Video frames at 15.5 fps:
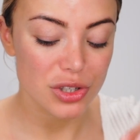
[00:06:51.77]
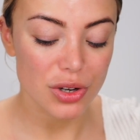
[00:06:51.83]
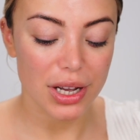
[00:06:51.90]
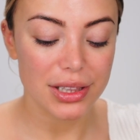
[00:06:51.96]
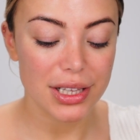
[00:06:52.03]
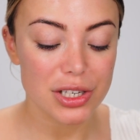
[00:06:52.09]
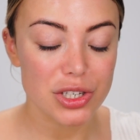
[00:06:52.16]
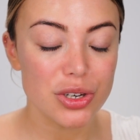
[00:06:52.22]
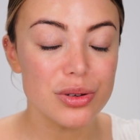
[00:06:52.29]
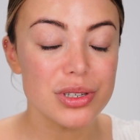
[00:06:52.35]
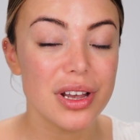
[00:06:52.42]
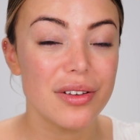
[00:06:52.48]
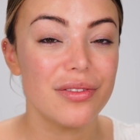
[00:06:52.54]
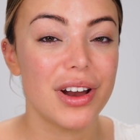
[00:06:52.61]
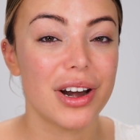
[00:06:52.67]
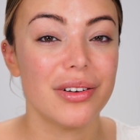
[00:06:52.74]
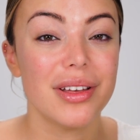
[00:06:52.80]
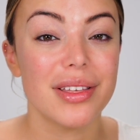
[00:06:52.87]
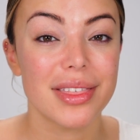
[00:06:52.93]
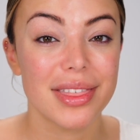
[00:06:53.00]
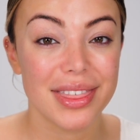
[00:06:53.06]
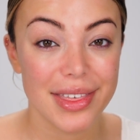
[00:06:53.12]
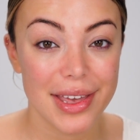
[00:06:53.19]
So I like to use a very
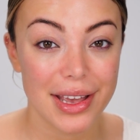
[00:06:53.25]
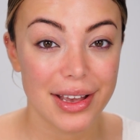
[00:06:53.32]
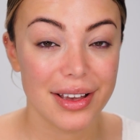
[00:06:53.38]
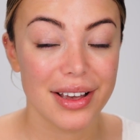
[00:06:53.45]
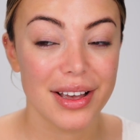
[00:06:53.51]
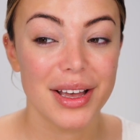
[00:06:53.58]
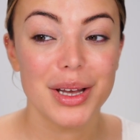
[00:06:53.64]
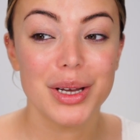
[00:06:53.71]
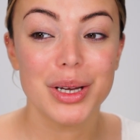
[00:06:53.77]
thick,